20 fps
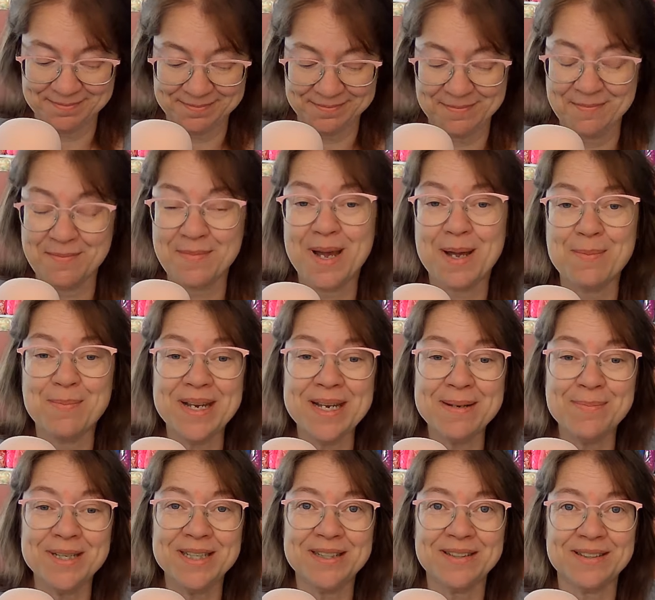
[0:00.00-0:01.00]
My
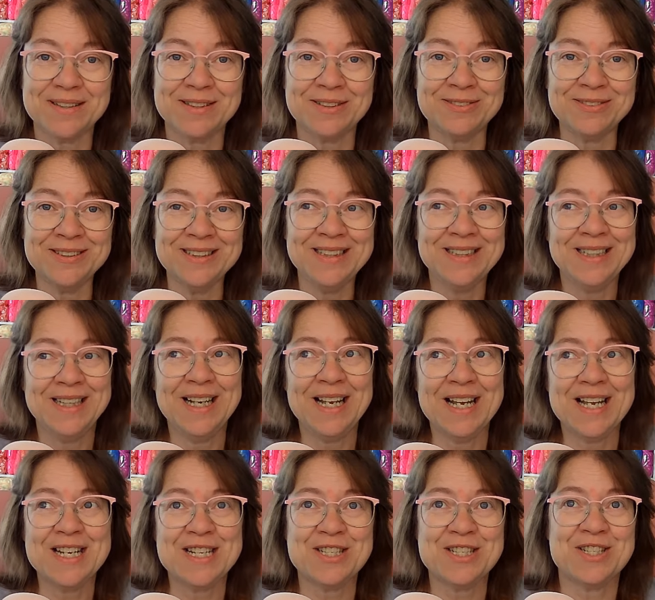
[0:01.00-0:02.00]
baby girl,
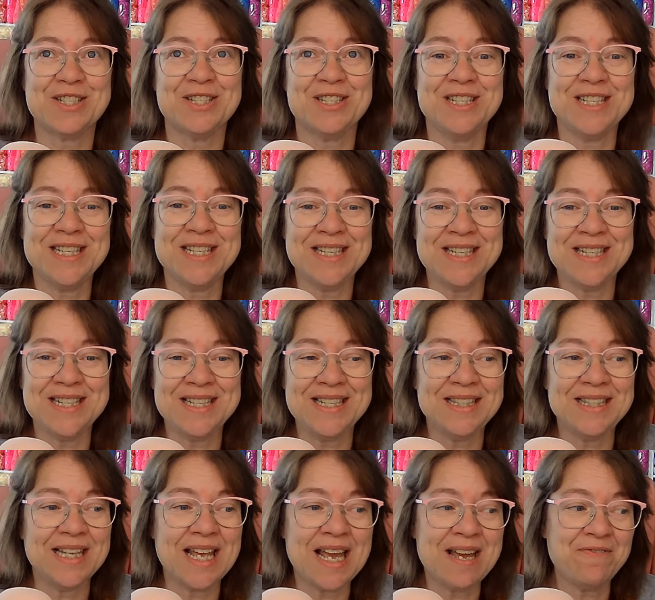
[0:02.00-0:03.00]
she
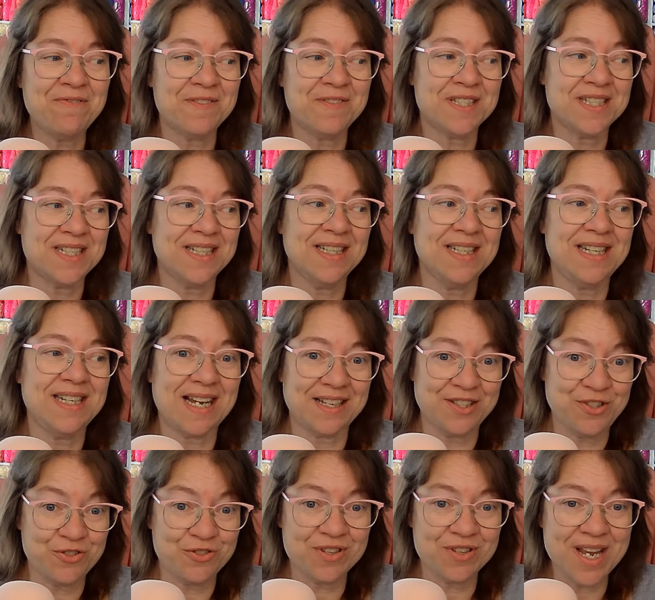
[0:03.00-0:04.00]
left
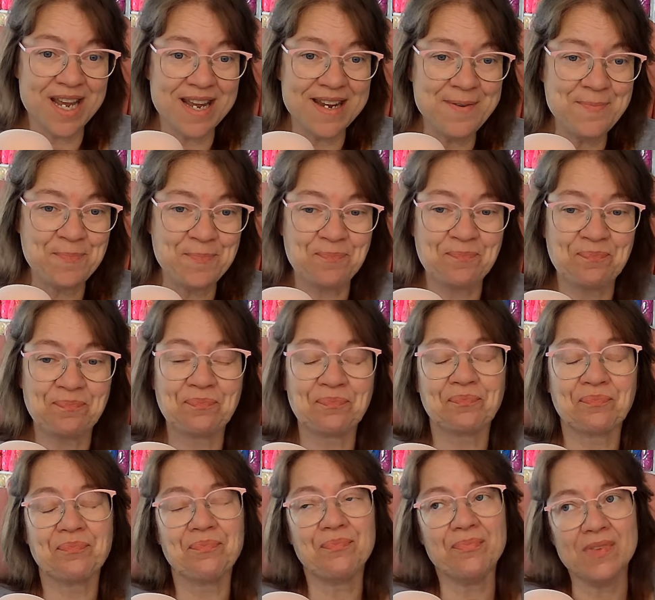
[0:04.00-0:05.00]
yesterday.
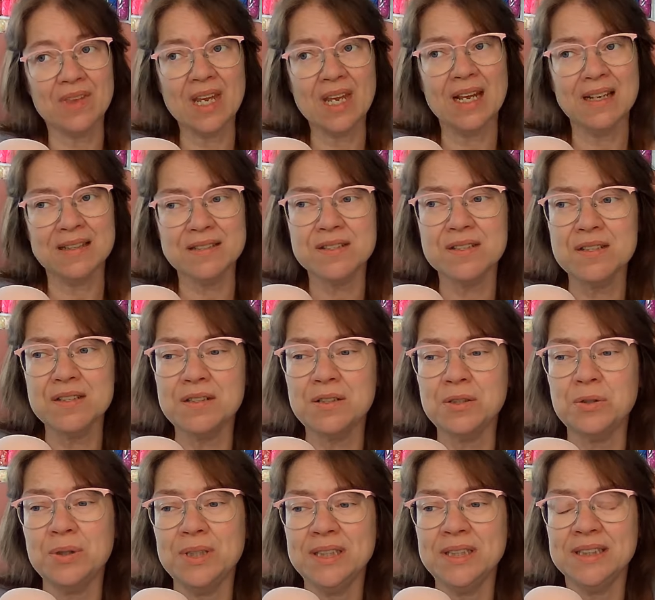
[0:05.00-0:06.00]

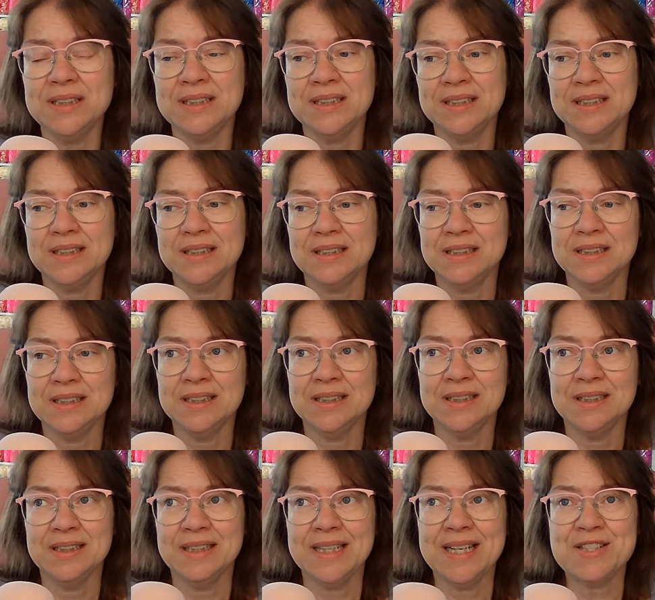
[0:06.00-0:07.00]
So
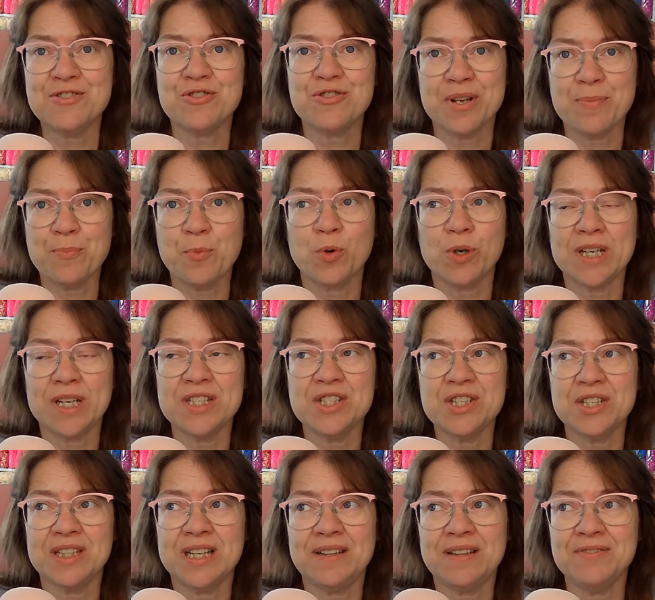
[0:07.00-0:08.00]
yesterday morning
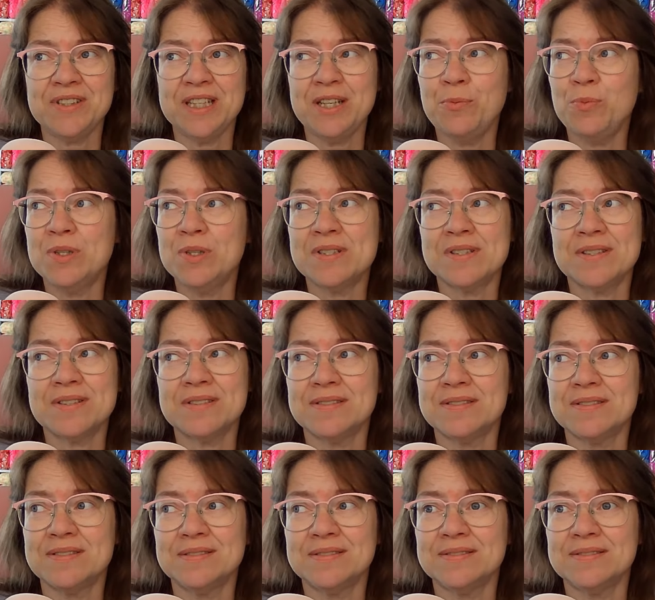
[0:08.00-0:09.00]
she left. It was
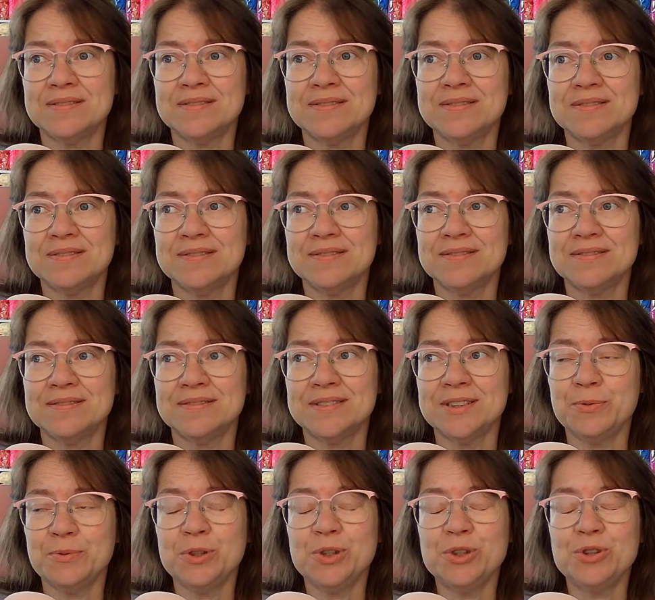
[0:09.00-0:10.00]

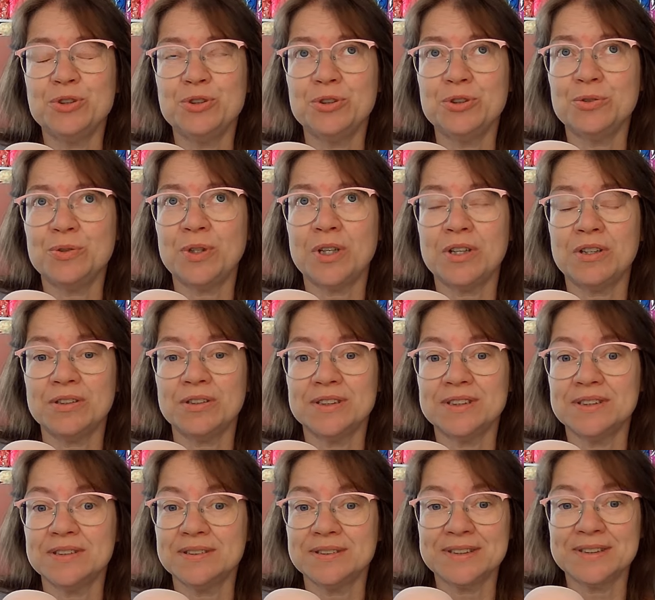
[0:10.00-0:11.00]
so hard
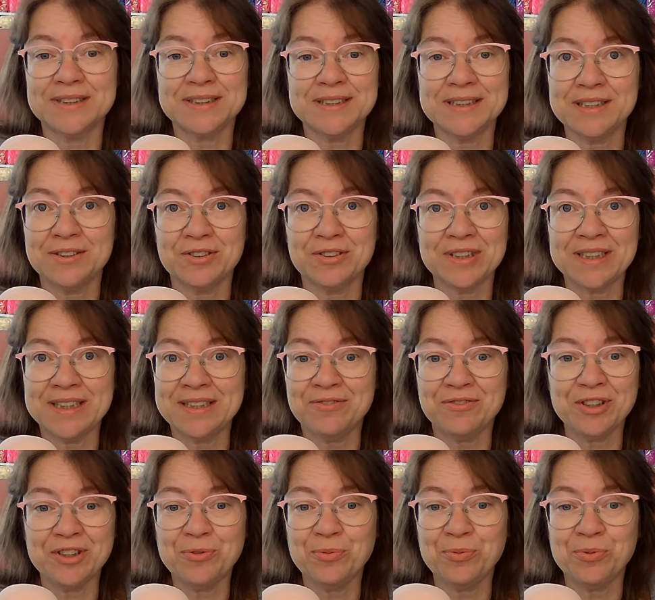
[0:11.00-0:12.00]
to see her leave.
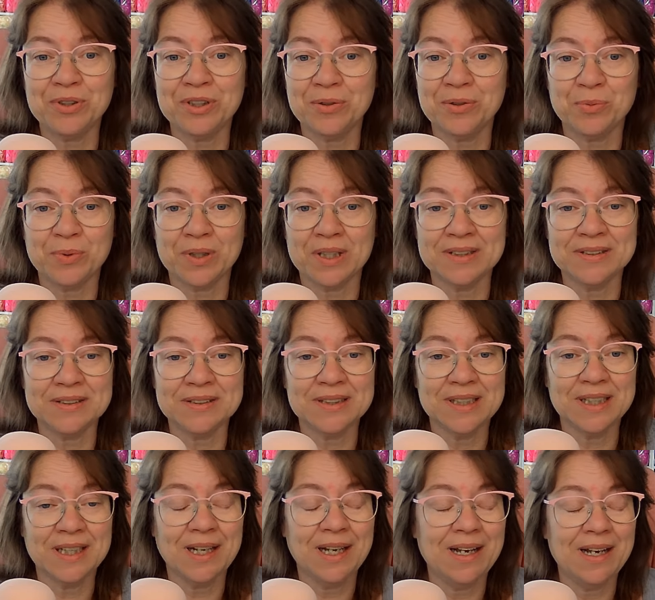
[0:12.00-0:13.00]
It really was.
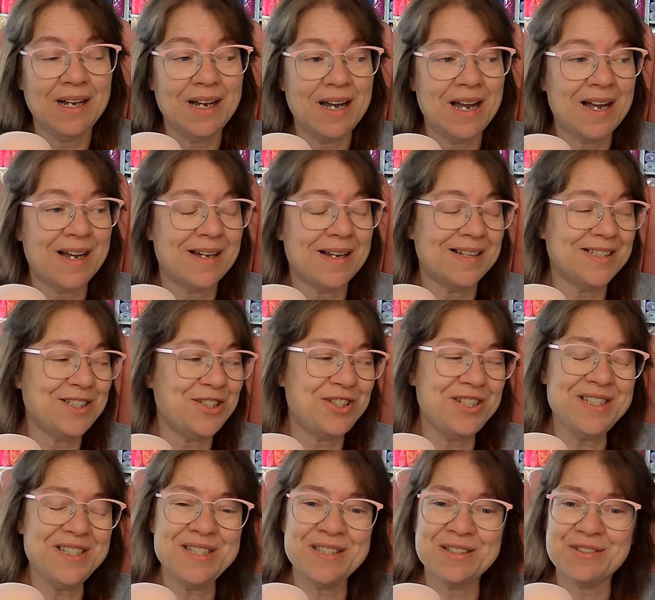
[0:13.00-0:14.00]

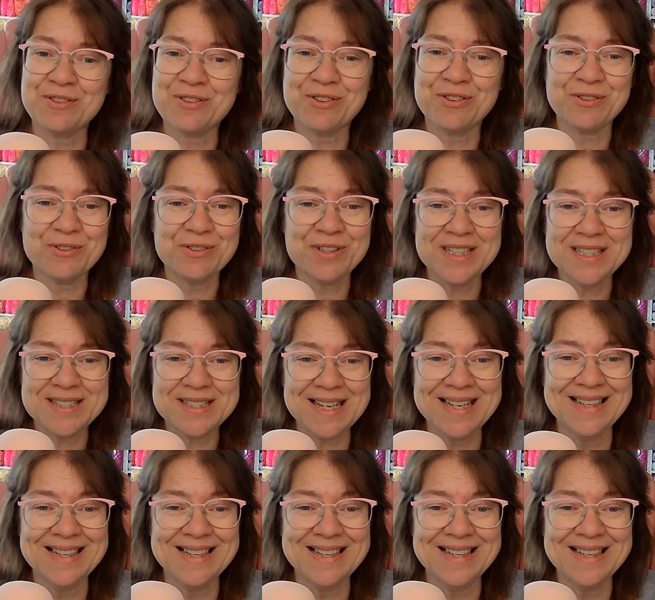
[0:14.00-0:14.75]
She's in her 30s.